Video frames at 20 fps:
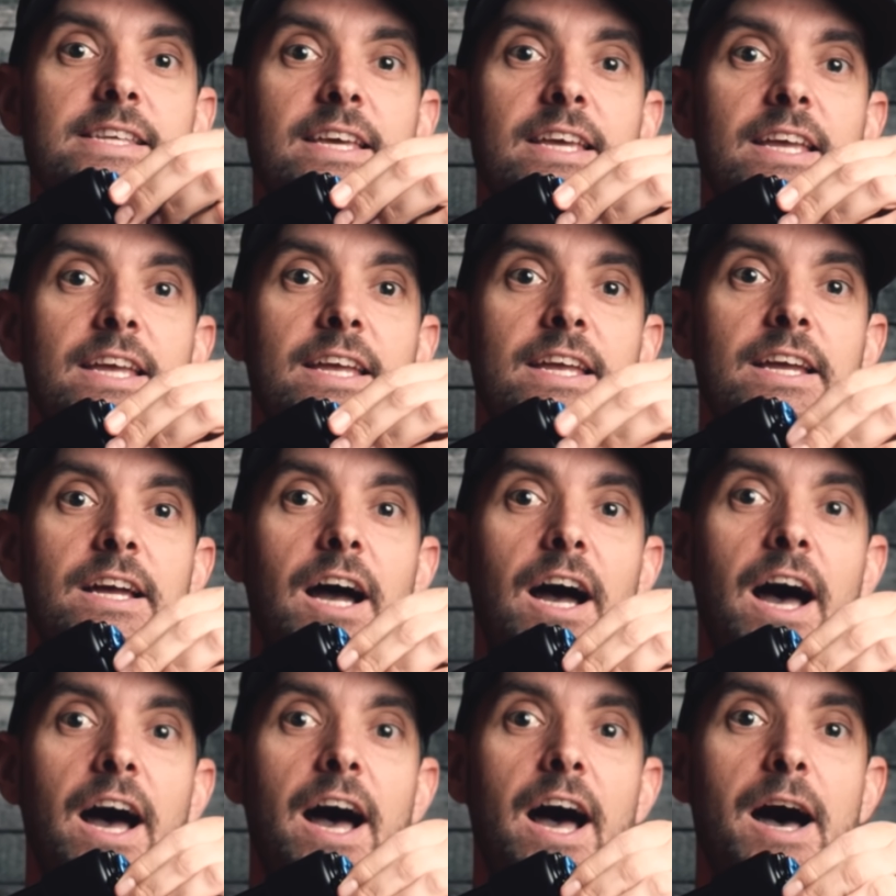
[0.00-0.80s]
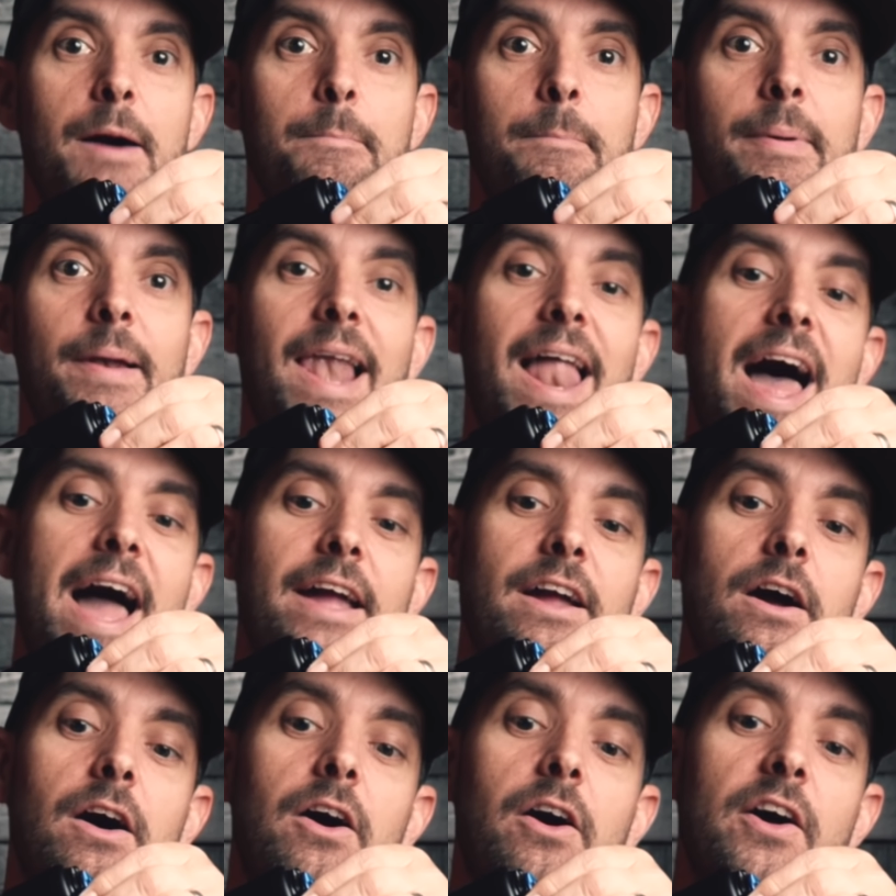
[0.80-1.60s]
the uh,
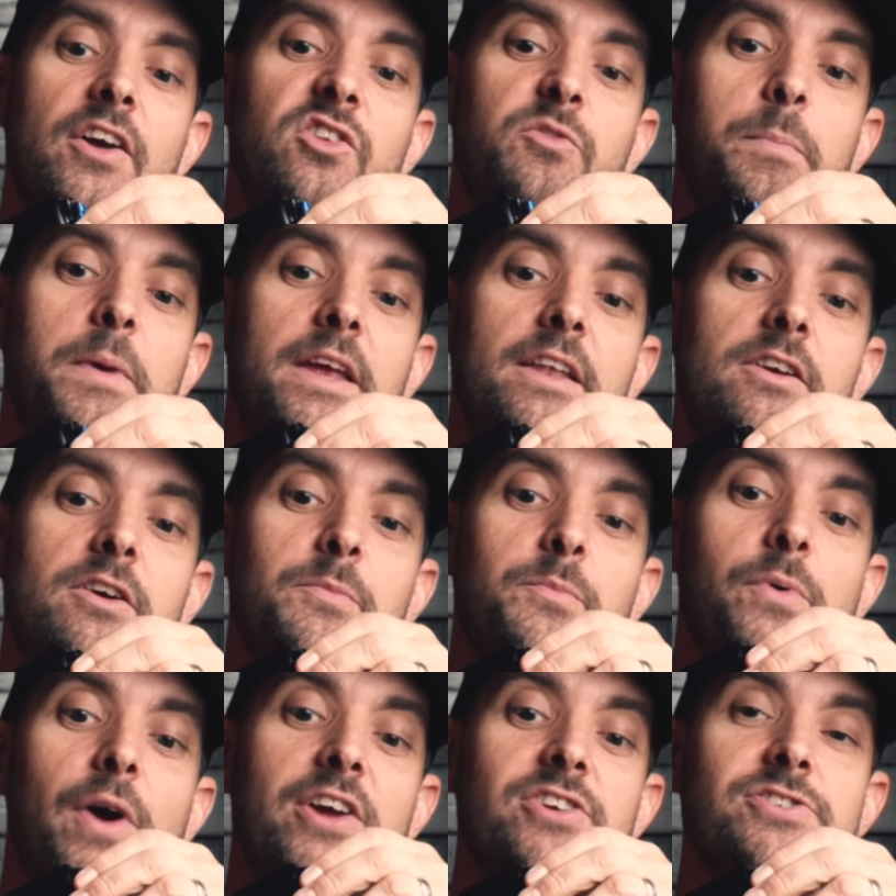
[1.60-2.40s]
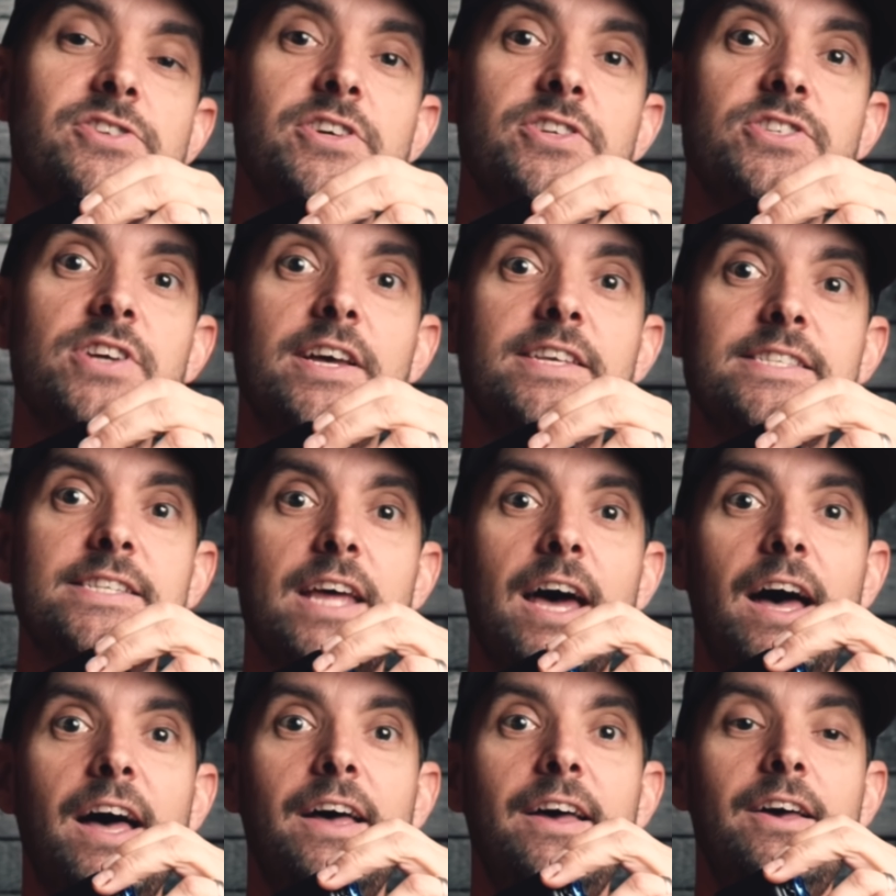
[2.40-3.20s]
black high speed compression
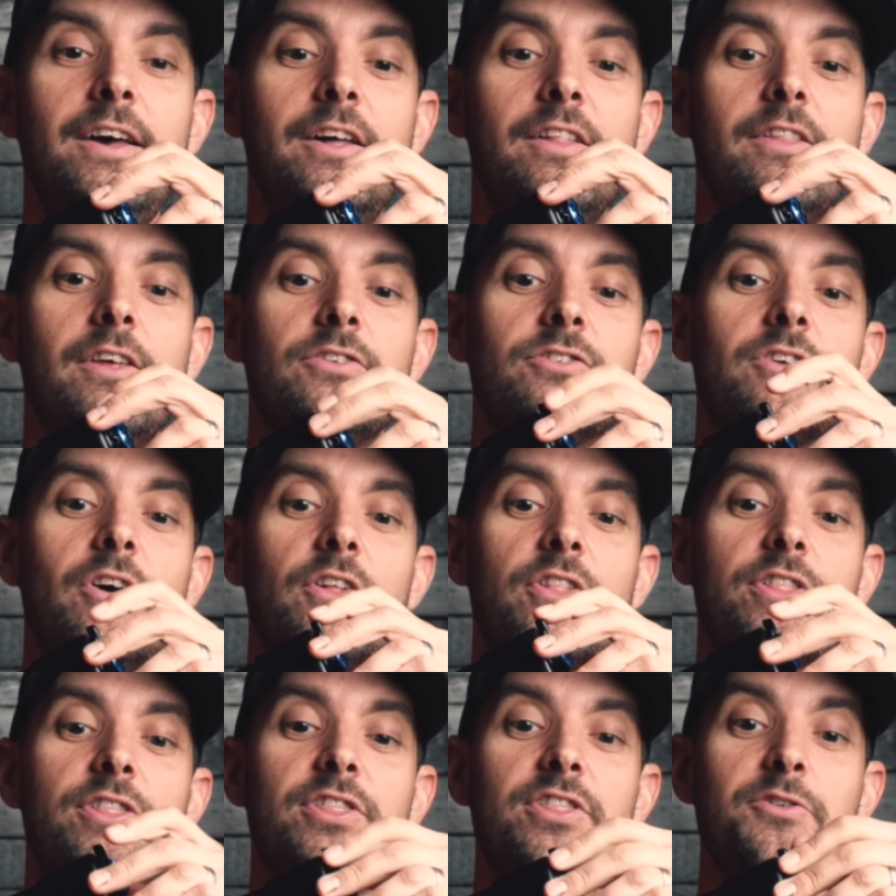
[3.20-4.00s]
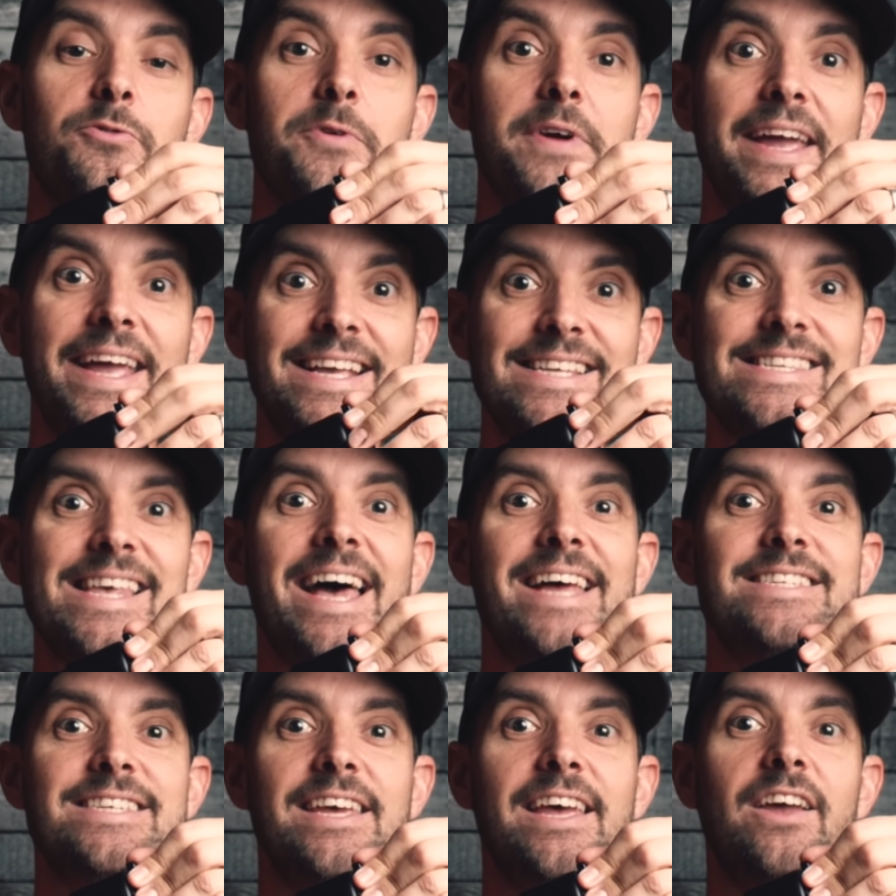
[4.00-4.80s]
adjuster that's got three
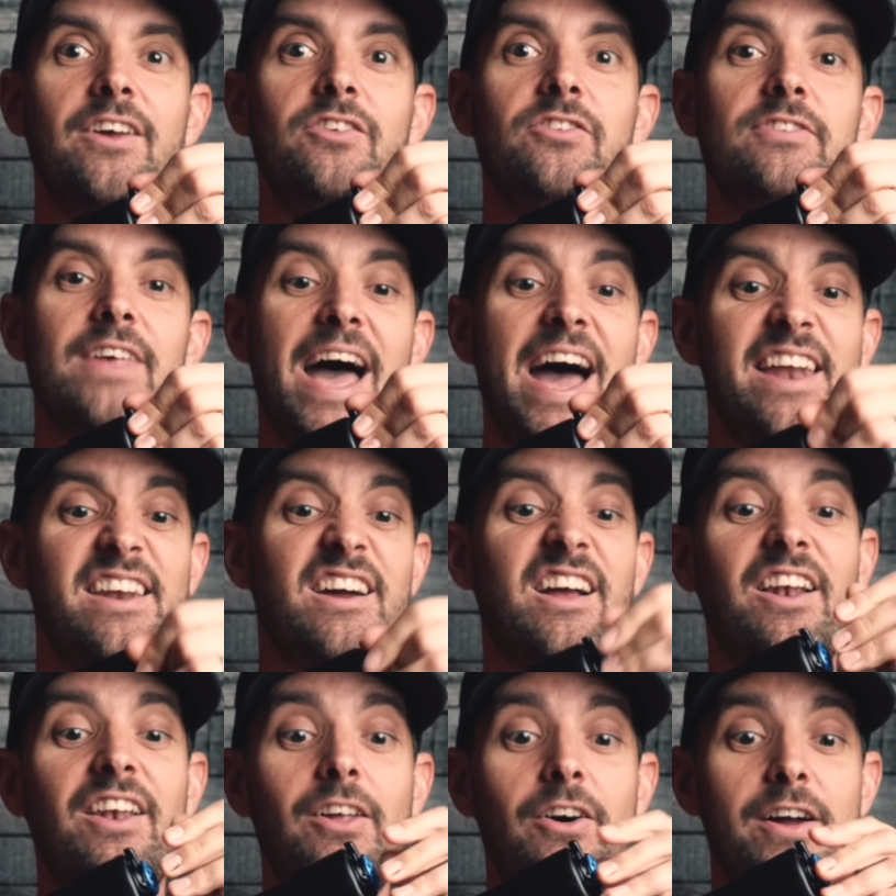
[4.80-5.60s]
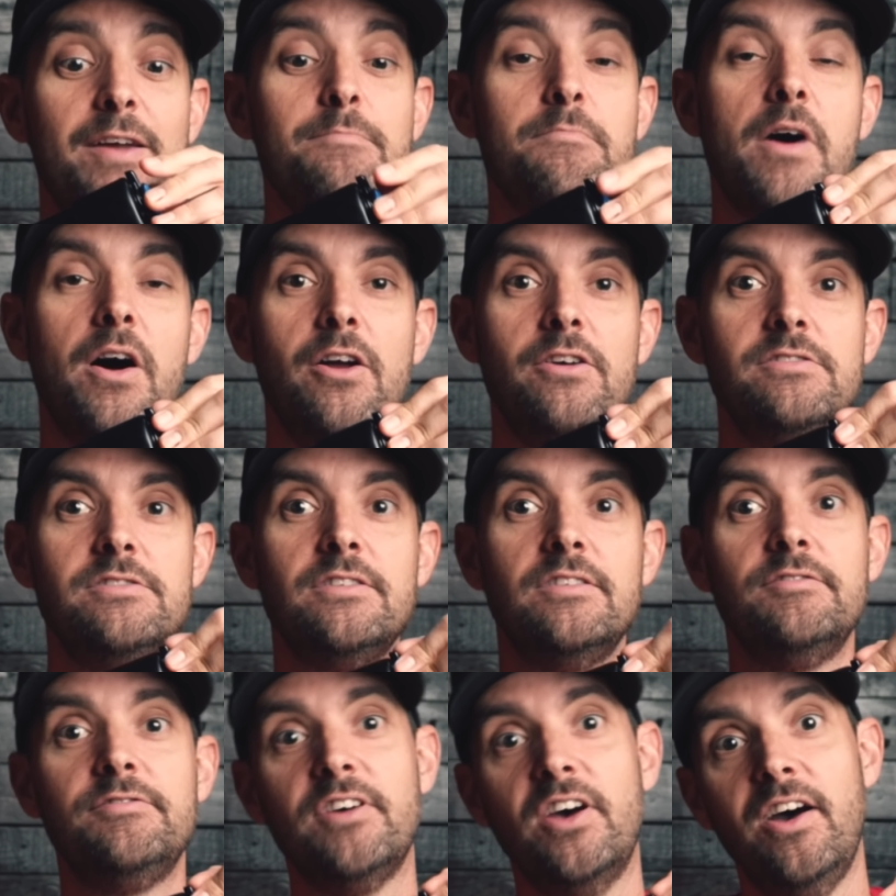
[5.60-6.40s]
settings and a climb mode
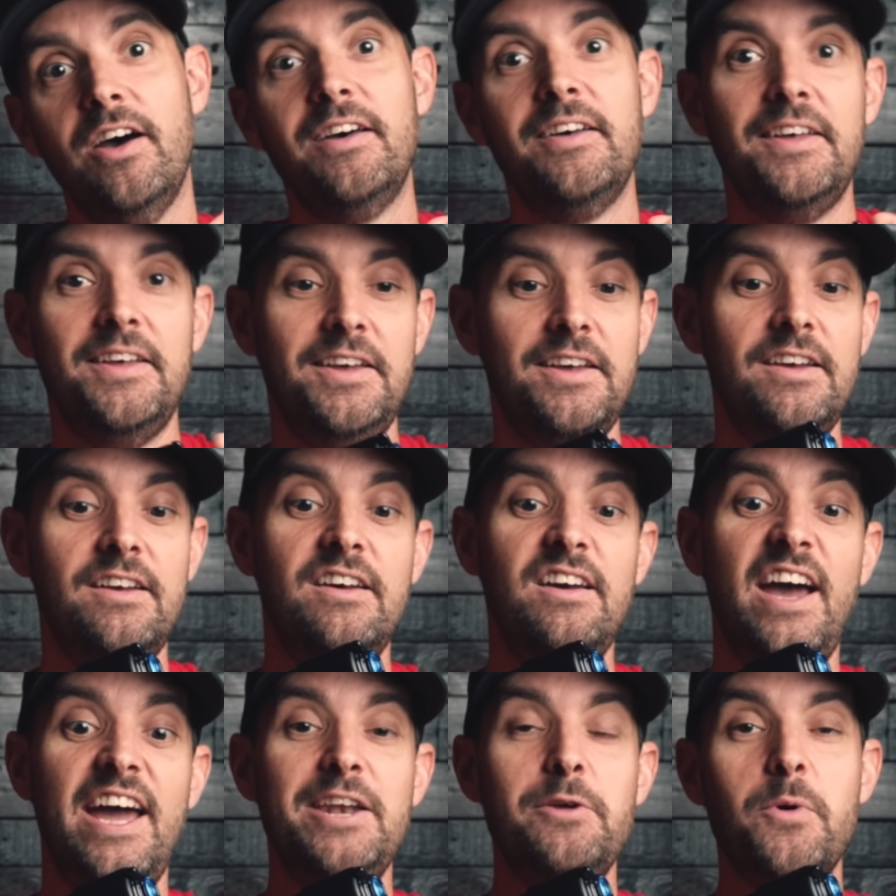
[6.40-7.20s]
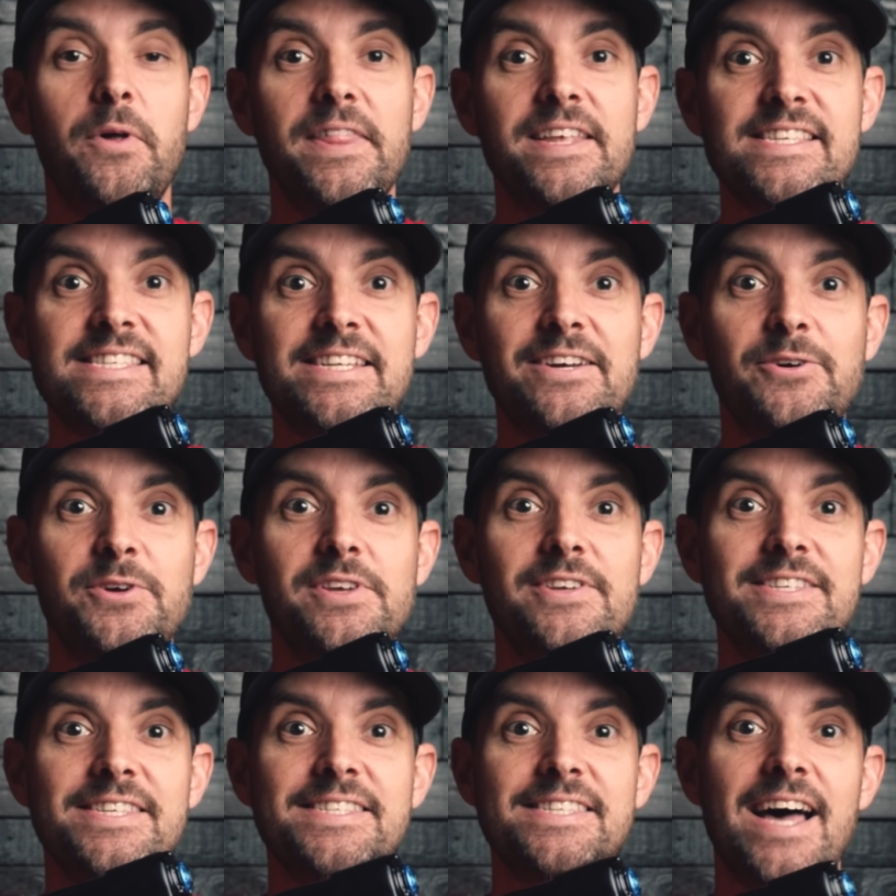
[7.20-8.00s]
for Anyone that still
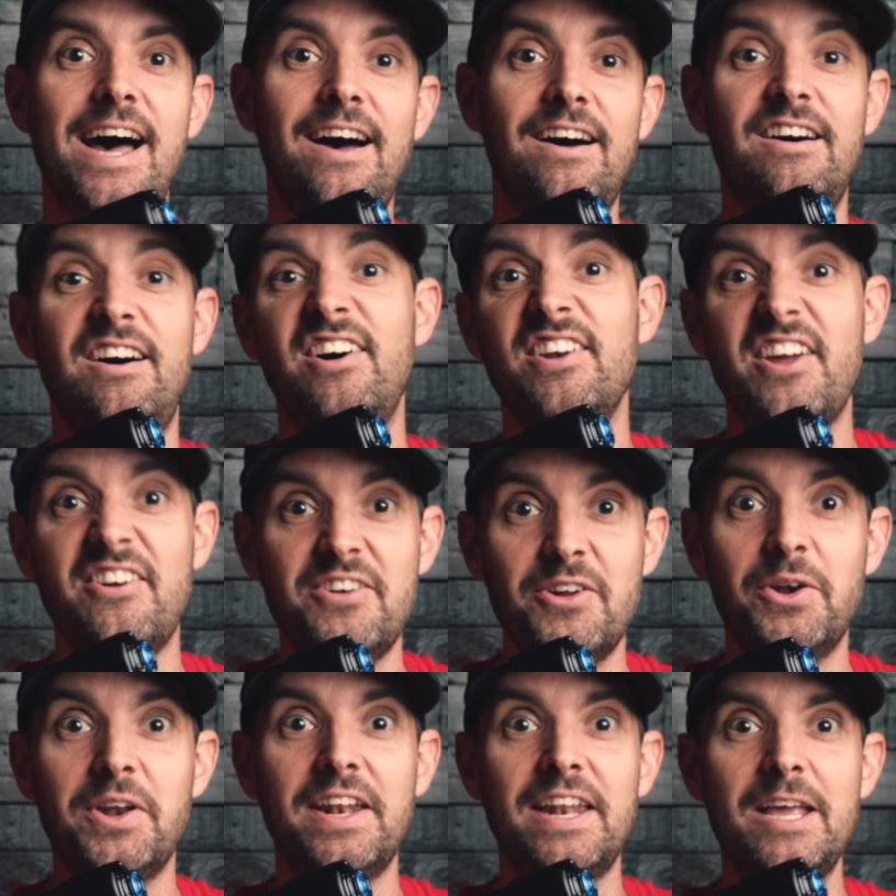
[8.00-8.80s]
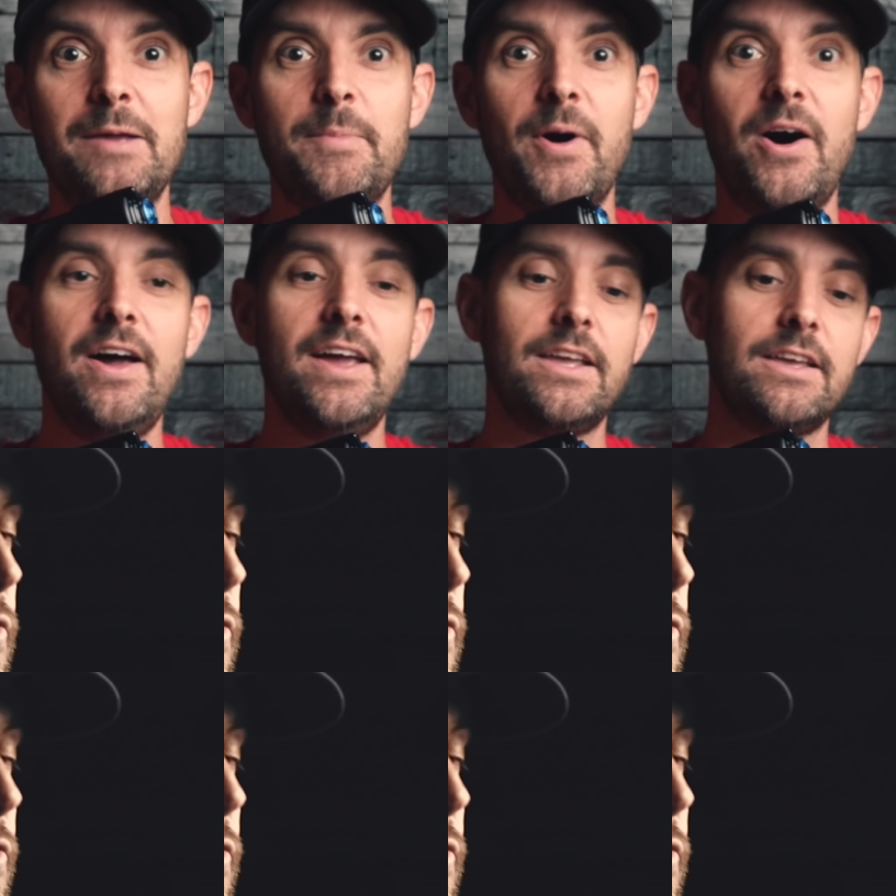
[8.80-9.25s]
uses that, I don't on an e-bike.